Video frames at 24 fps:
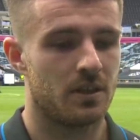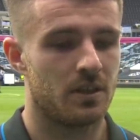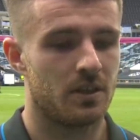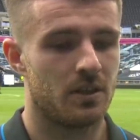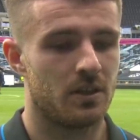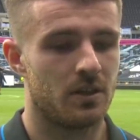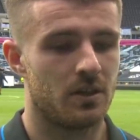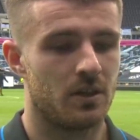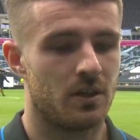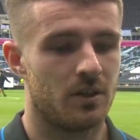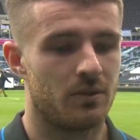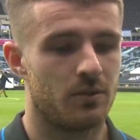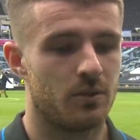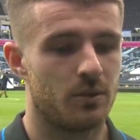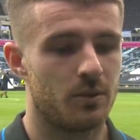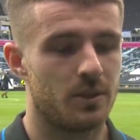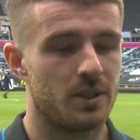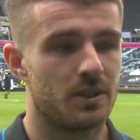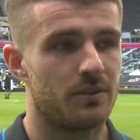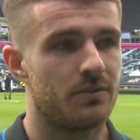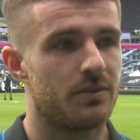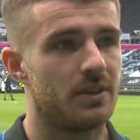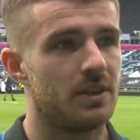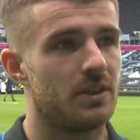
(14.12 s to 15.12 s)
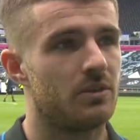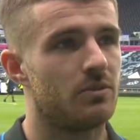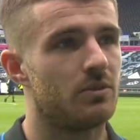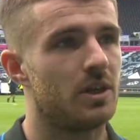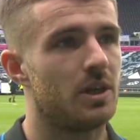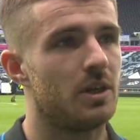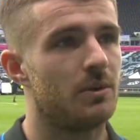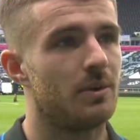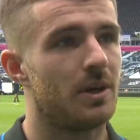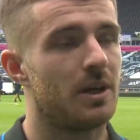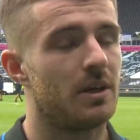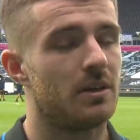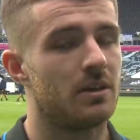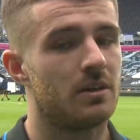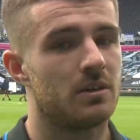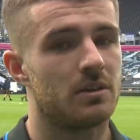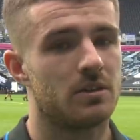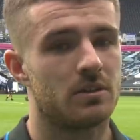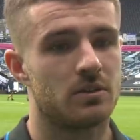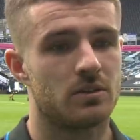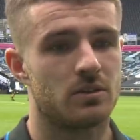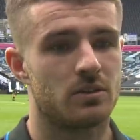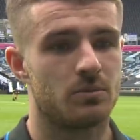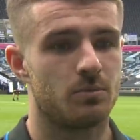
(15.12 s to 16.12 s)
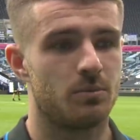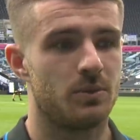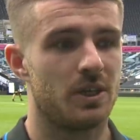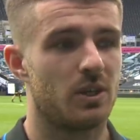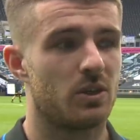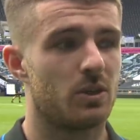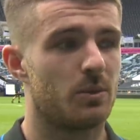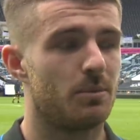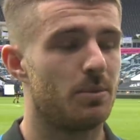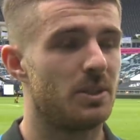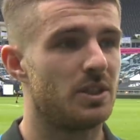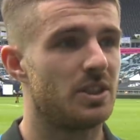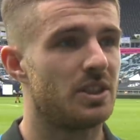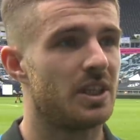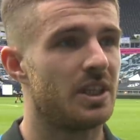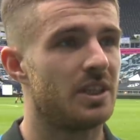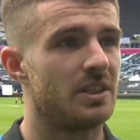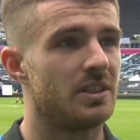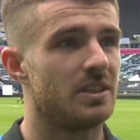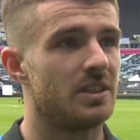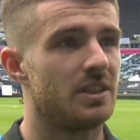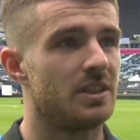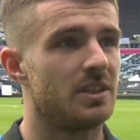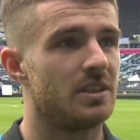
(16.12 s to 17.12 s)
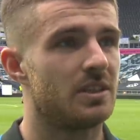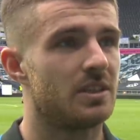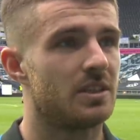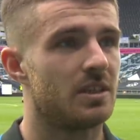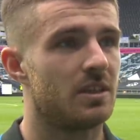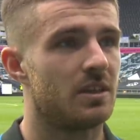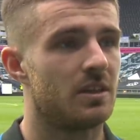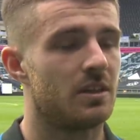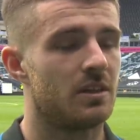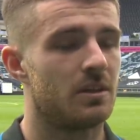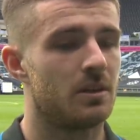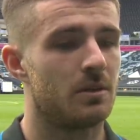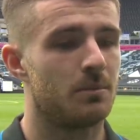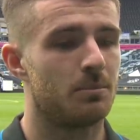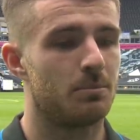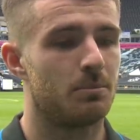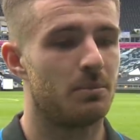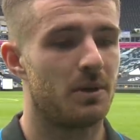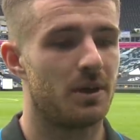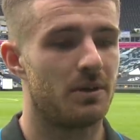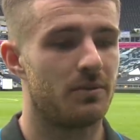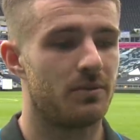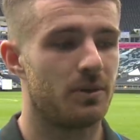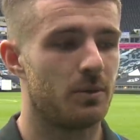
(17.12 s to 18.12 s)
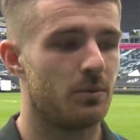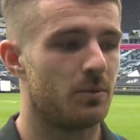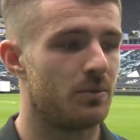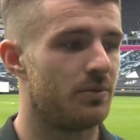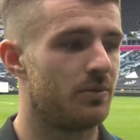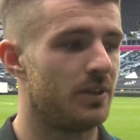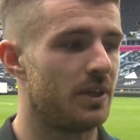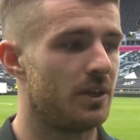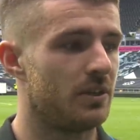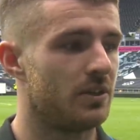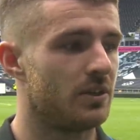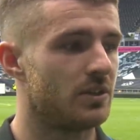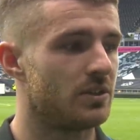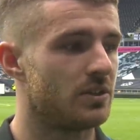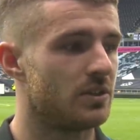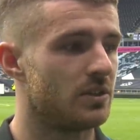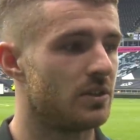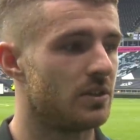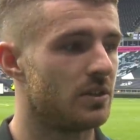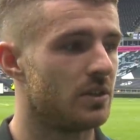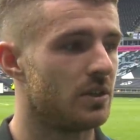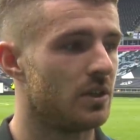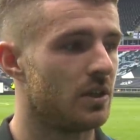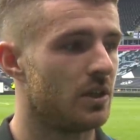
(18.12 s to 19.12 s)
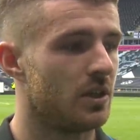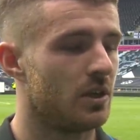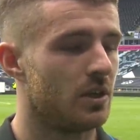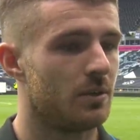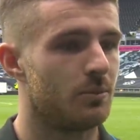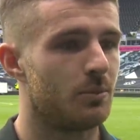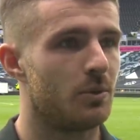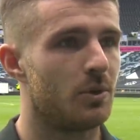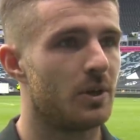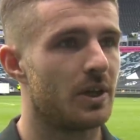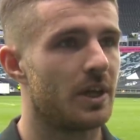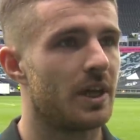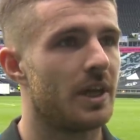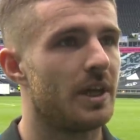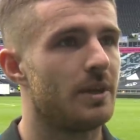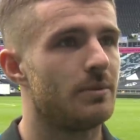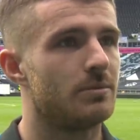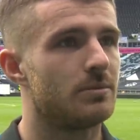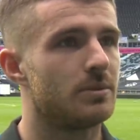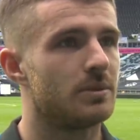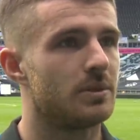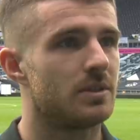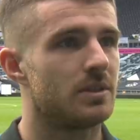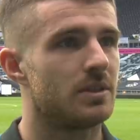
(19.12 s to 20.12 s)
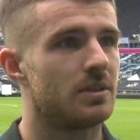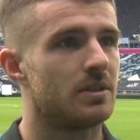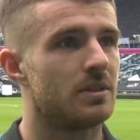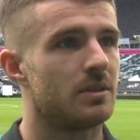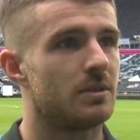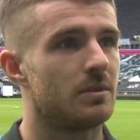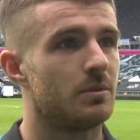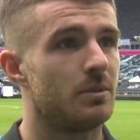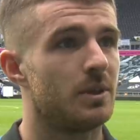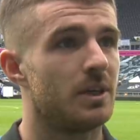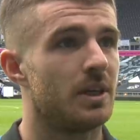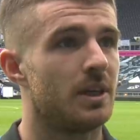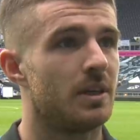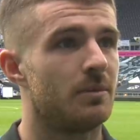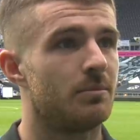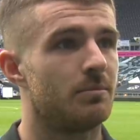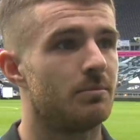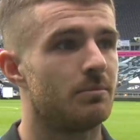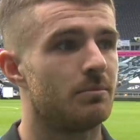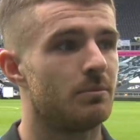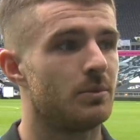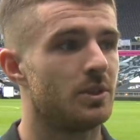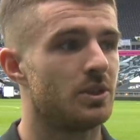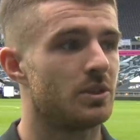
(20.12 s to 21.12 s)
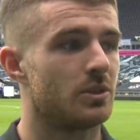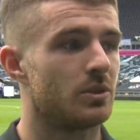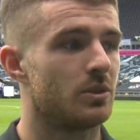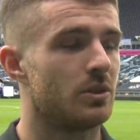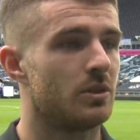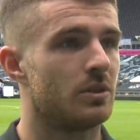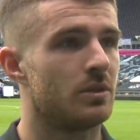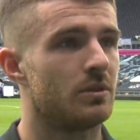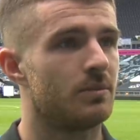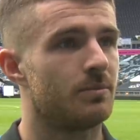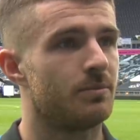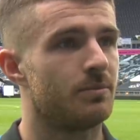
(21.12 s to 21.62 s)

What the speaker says: you know, I thought we defended really well. And we had a couple of chances, but I think with fitness and more games, we score.